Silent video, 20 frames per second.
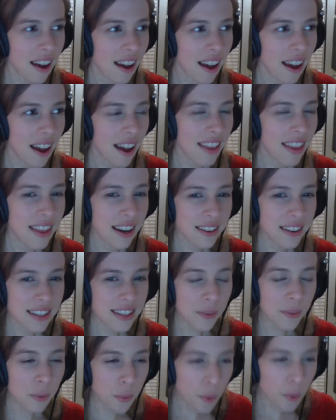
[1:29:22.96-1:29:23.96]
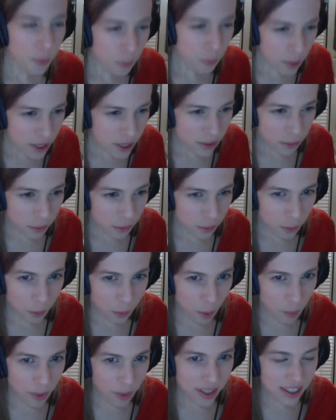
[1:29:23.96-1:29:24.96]
And then I was like, which
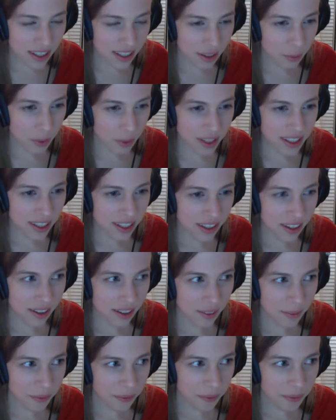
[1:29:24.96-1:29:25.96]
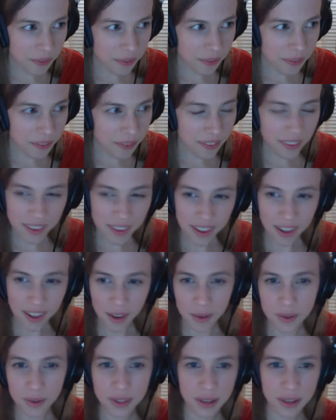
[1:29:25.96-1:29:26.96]
what was it? It wasn't you know,
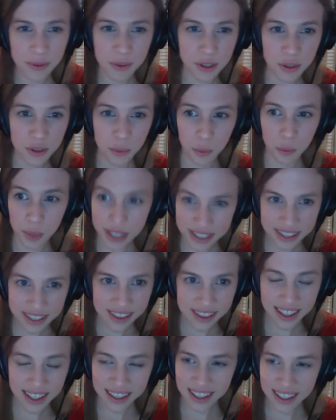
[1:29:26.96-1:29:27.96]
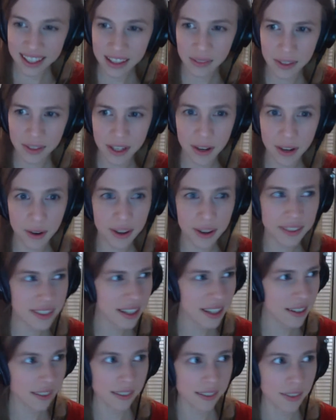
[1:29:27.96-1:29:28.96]
it was, it was just recent that I liked the video. And I was
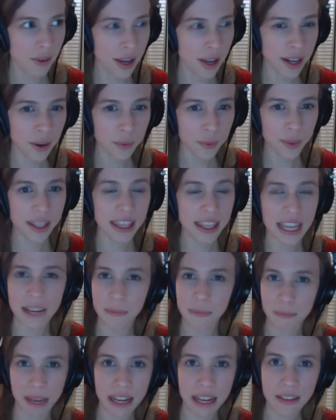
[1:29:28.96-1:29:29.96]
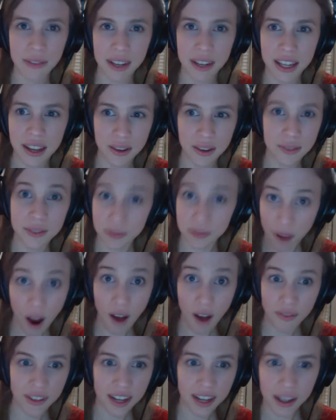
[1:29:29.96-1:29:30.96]
like, well, I don't really like many videos
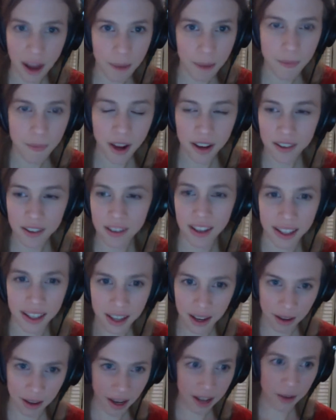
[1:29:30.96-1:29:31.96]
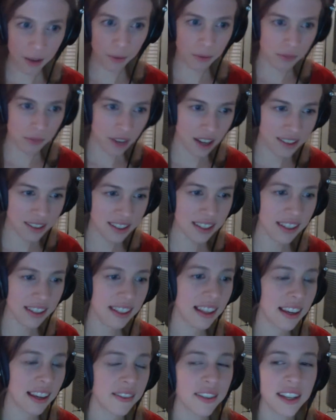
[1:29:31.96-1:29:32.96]
often. I, am not like, I, I, don't constantly
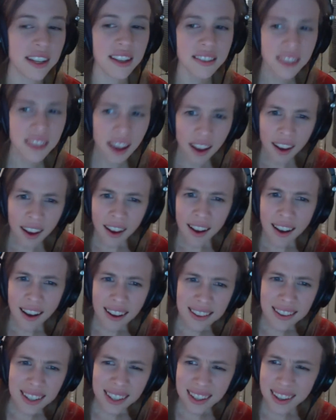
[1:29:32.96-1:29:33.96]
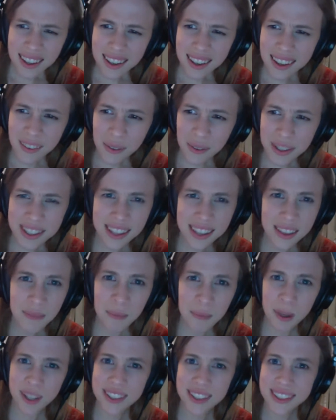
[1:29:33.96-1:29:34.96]
like videos. I was like, was that
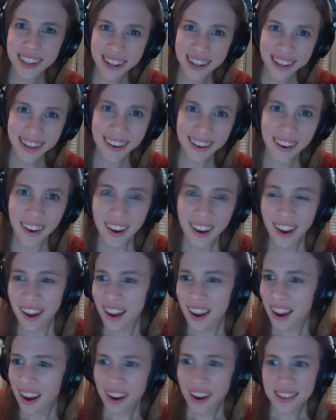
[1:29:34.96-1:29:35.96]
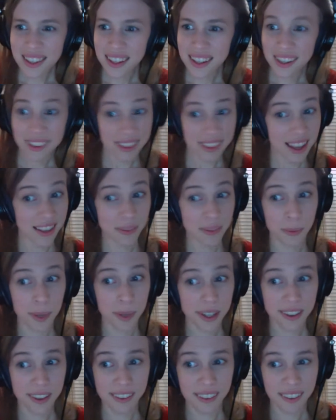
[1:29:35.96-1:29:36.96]
the book study? I was like, that's
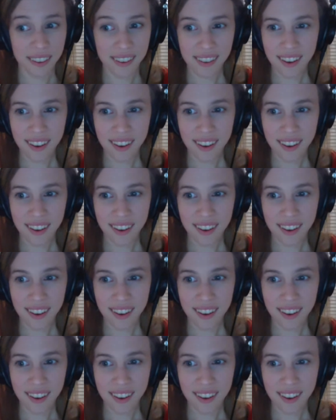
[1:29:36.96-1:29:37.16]
weird.